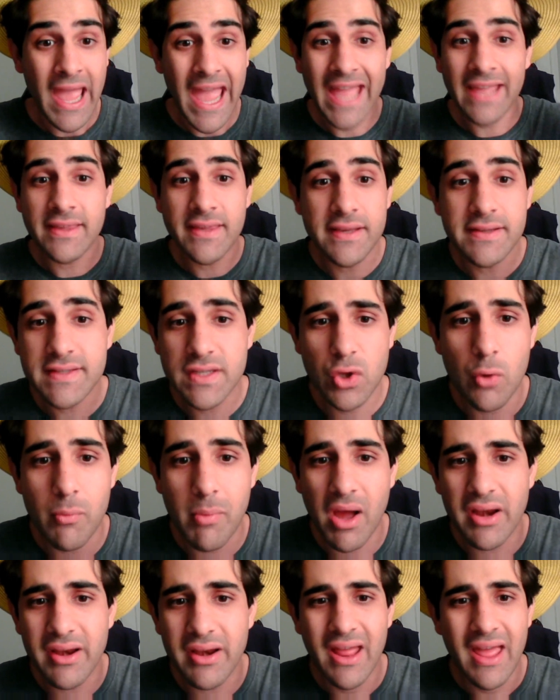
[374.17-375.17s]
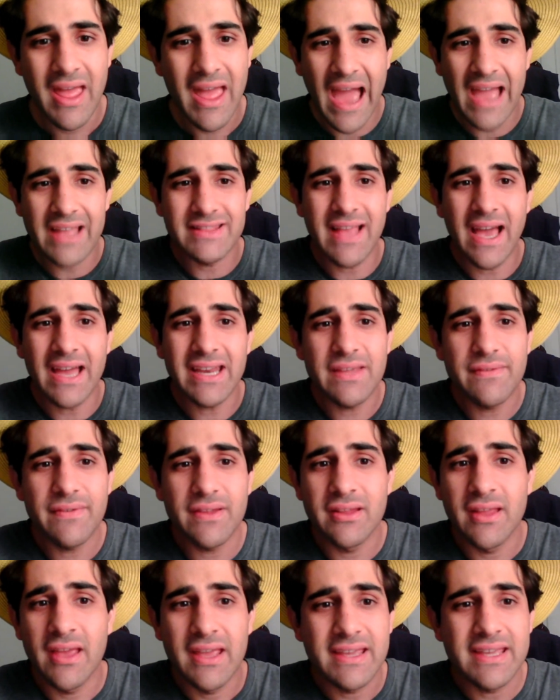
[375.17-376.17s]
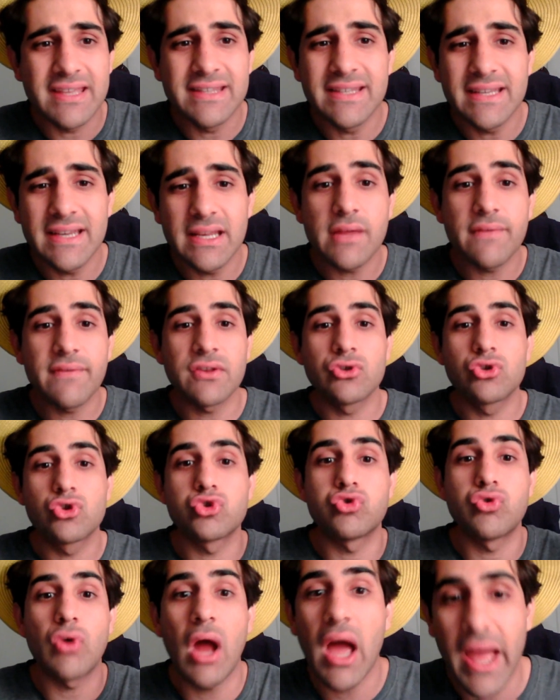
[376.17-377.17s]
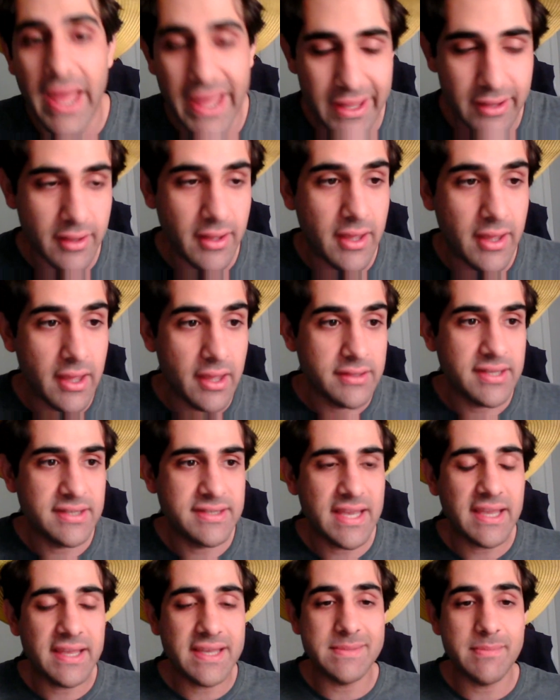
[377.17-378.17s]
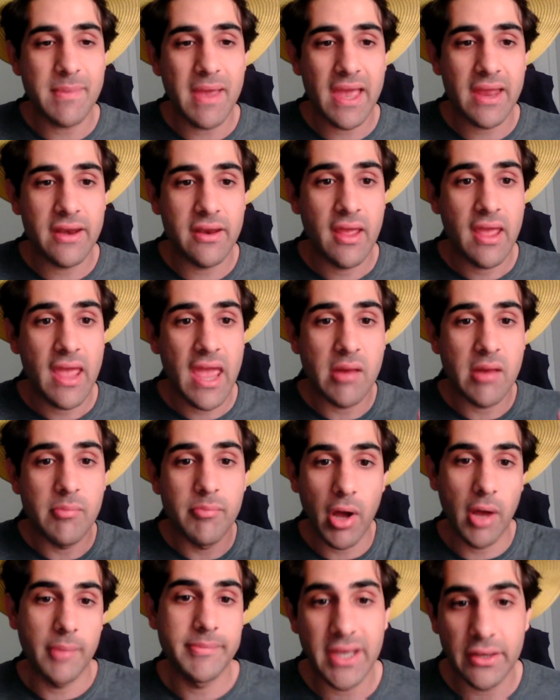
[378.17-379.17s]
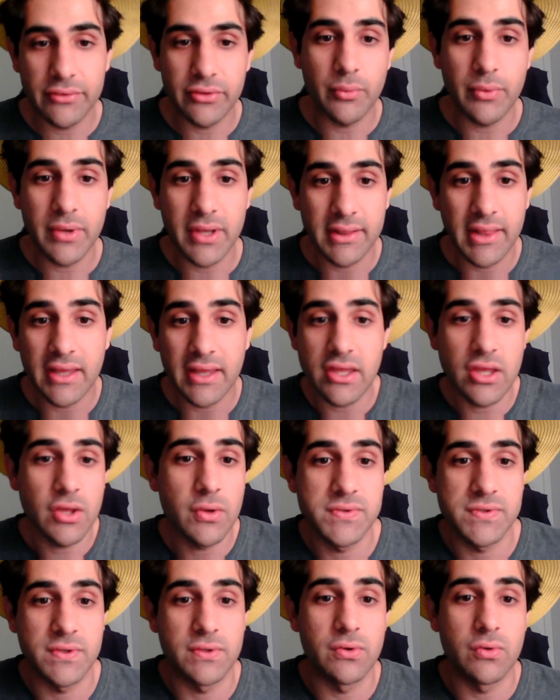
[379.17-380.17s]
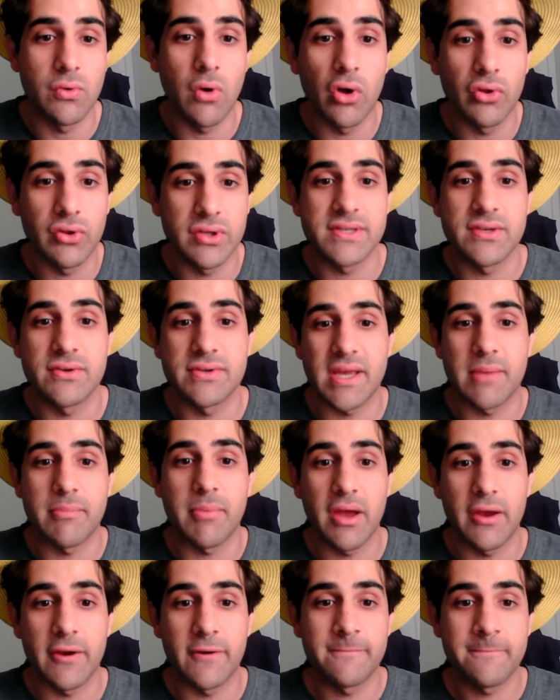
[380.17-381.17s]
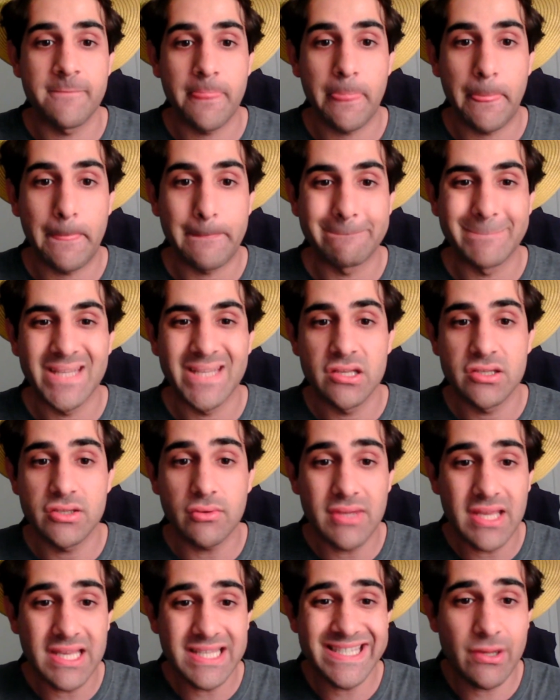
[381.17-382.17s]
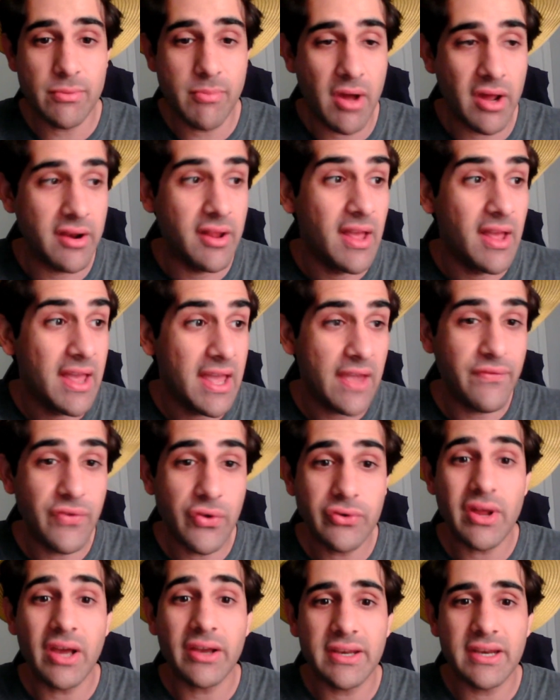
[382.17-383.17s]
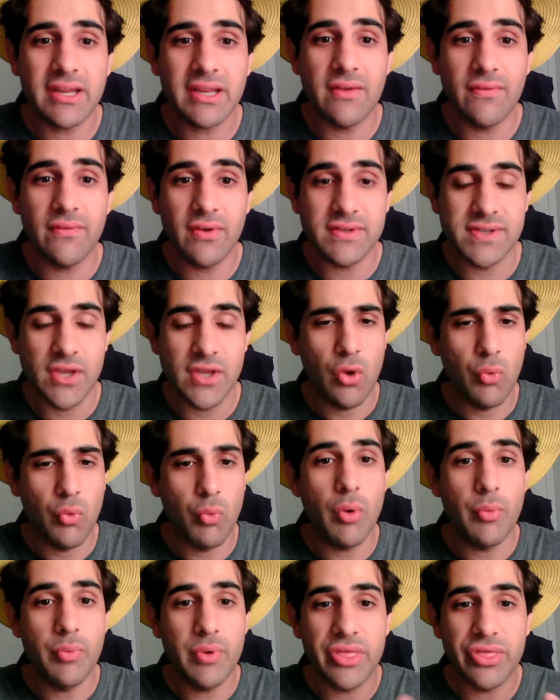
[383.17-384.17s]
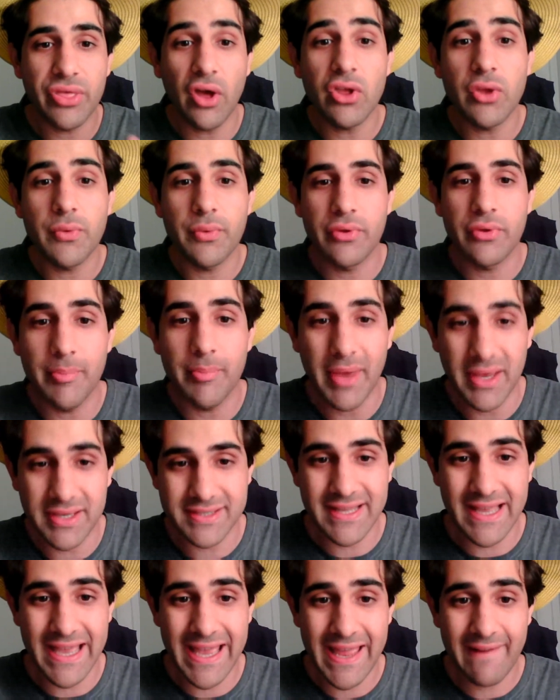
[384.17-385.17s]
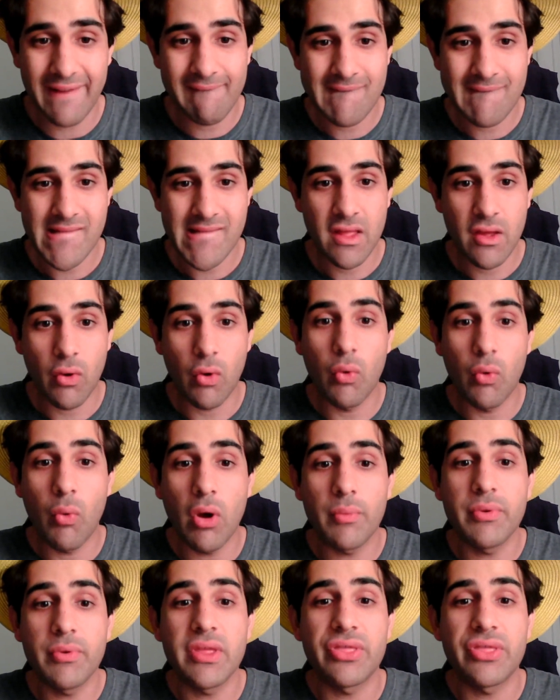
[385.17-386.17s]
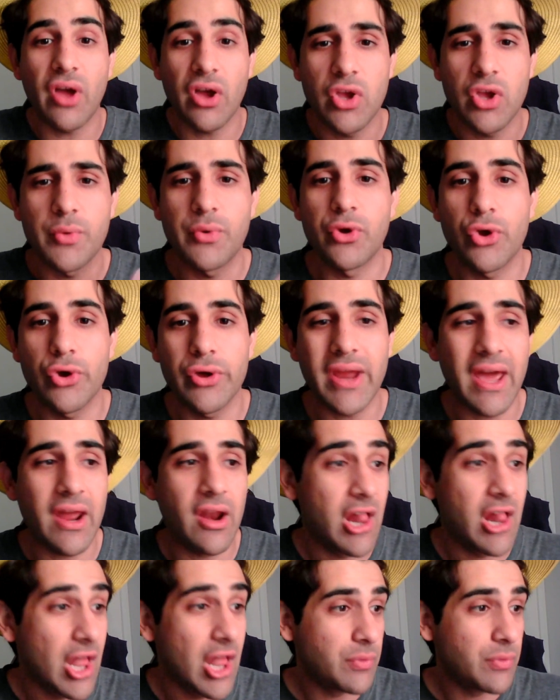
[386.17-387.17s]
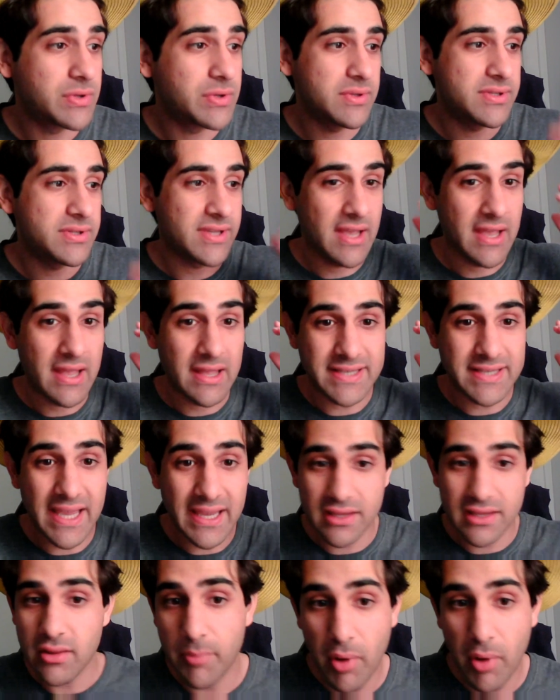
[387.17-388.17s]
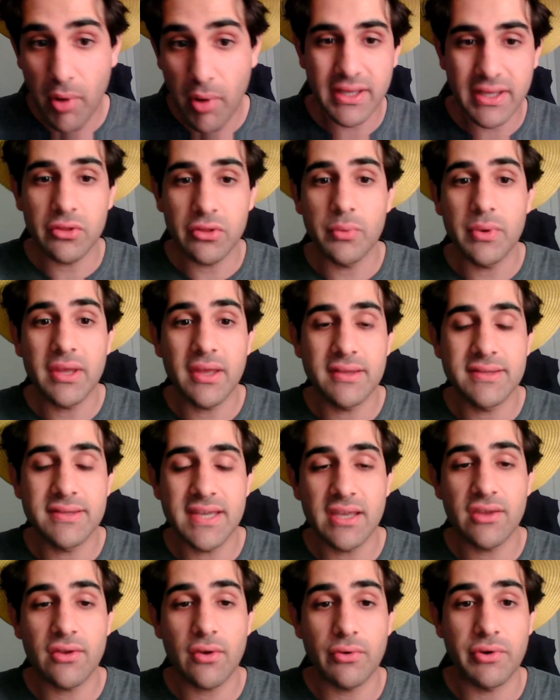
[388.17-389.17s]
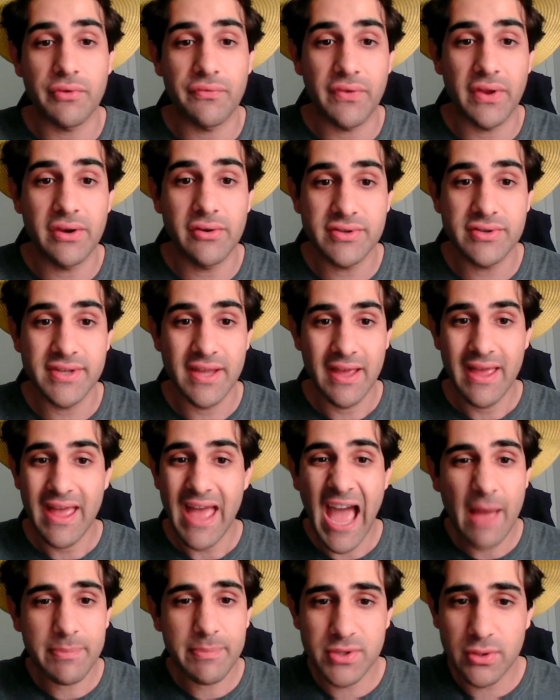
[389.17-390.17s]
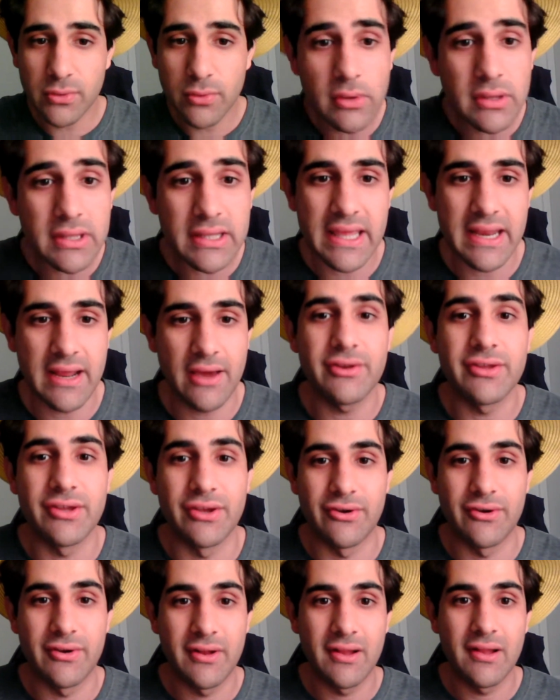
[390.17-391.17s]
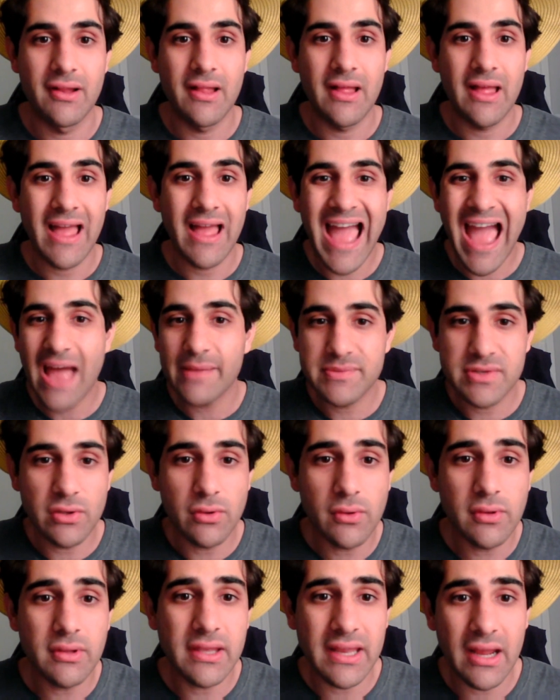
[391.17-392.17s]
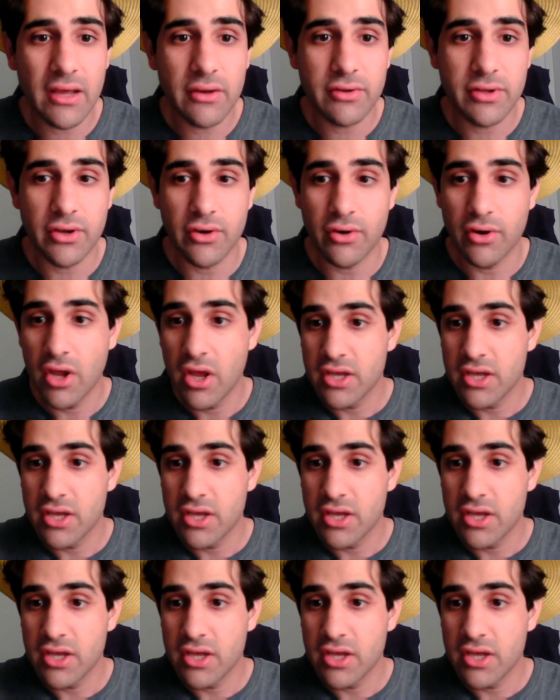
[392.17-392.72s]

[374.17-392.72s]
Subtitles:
And Kingsley Coman, he didn't even try to take his man and bomb down the wing like he used to do all these years at Bayern. So Kingsley Coman, if you're not going to give us what we thought you were the best at, or what we thought you were good at, which was taking the ball down the wing and taking our defenders, absolutely get out of here. Absolutely get out of here.